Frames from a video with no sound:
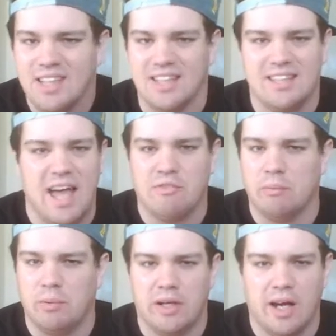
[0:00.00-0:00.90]
you just have
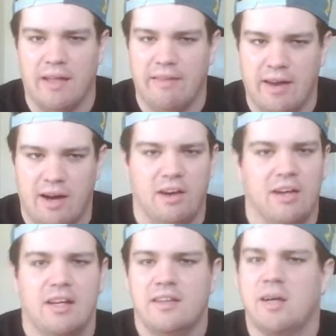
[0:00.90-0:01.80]
to put it on there.
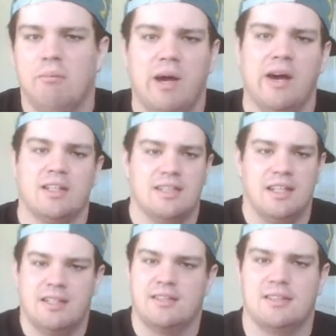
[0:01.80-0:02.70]
The
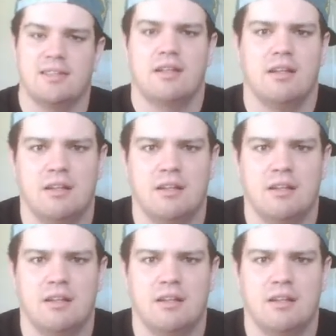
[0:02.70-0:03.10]
comparisons,